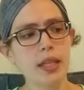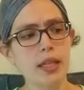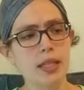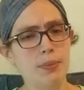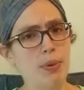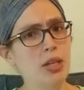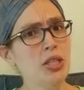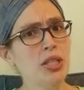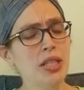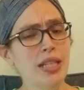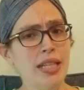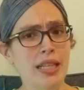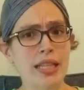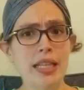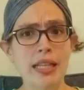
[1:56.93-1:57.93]
especially
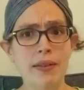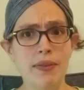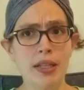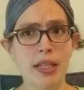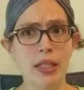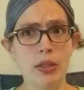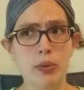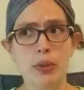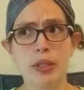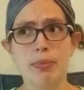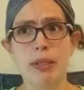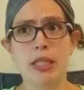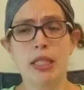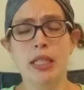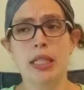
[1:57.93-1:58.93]
in the evenings, or
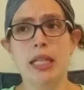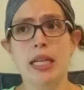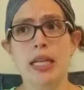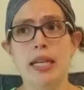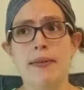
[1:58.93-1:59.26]
especially like